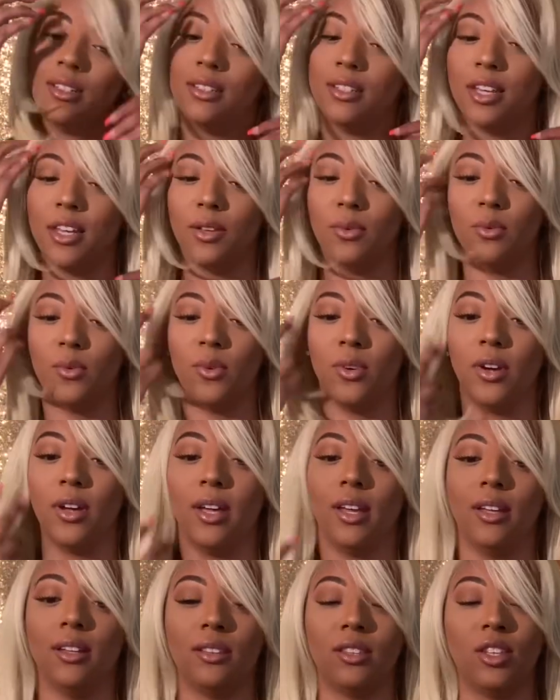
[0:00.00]
didn't
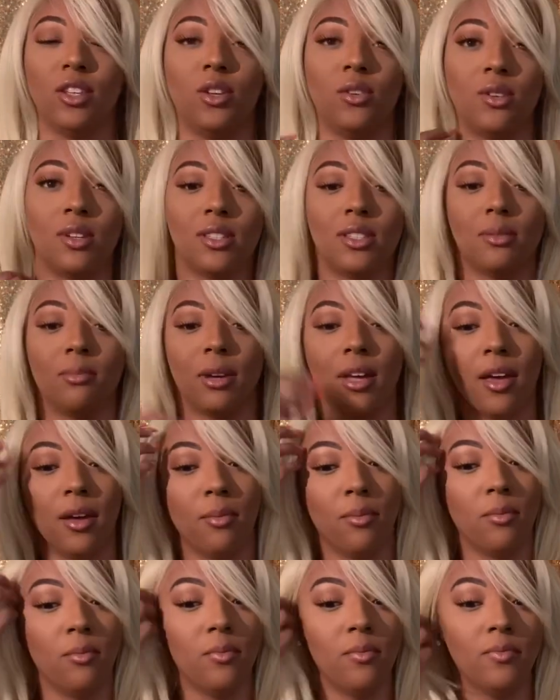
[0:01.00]
want the unit to
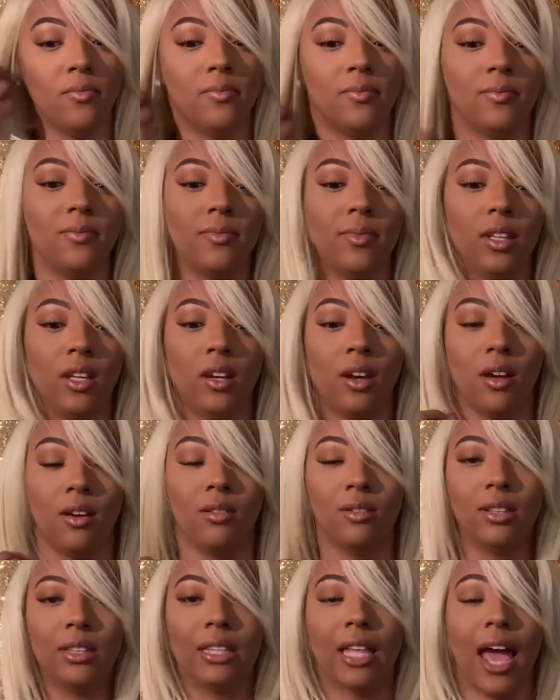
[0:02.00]
become, you
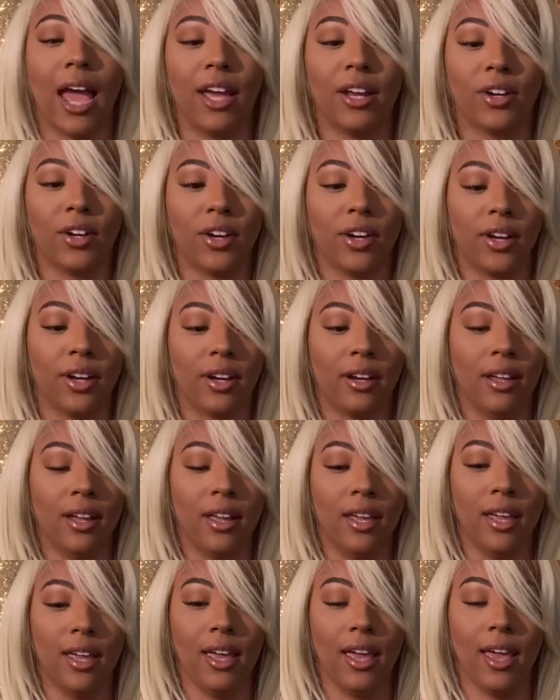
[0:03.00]
know, lighter.
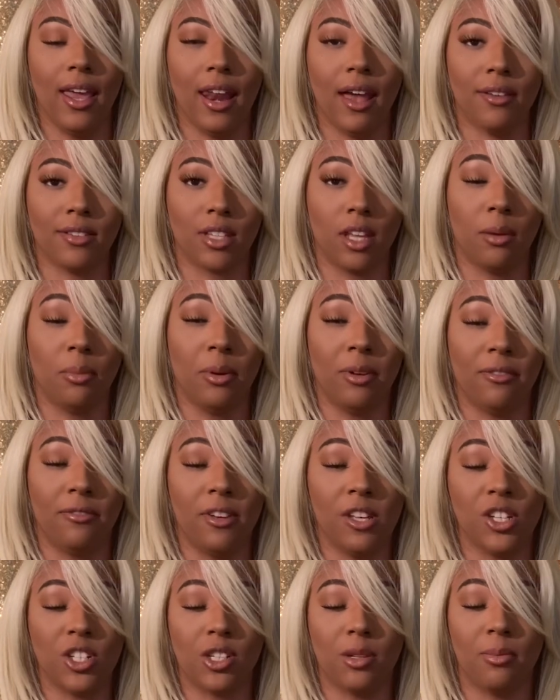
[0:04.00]
And I was gonna put
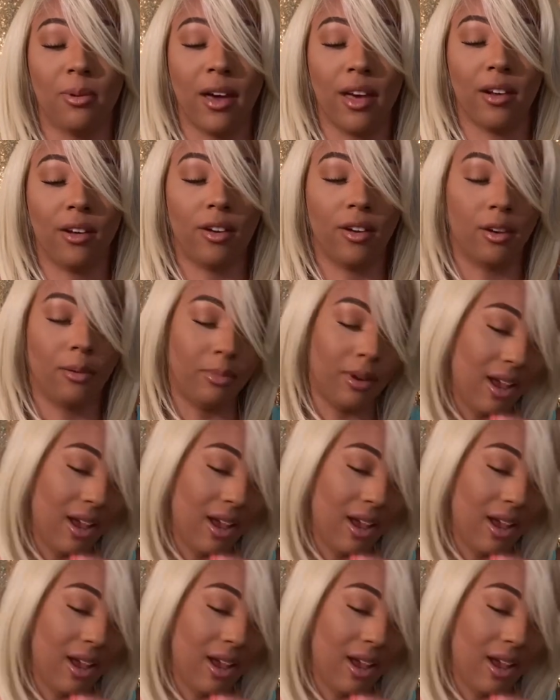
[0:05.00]
finishing powder on it,